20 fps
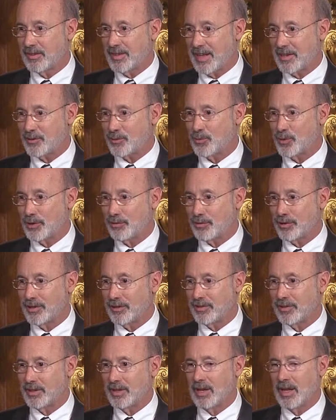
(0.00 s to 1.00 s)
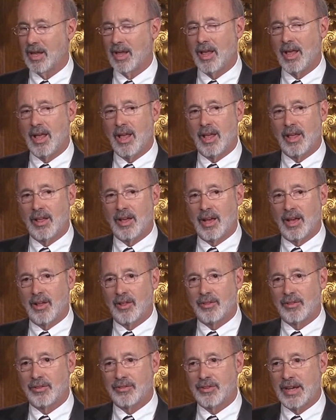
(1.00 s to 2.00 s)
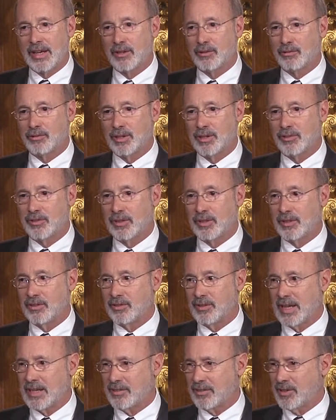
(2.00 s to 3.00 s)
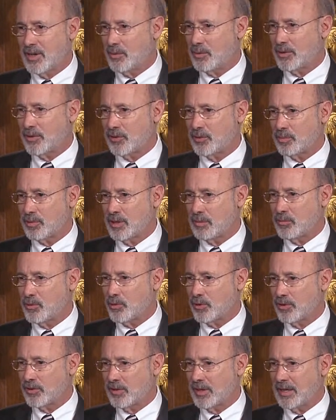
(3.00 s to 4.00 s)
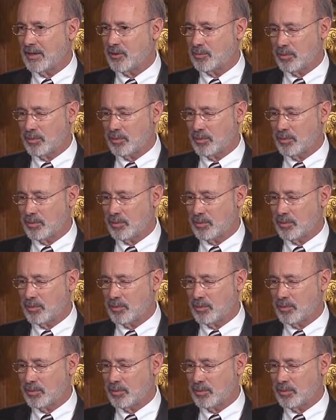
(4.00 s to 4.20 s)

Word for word: That's one reason. Uh, the second reason is that's not what the Supreme Court said.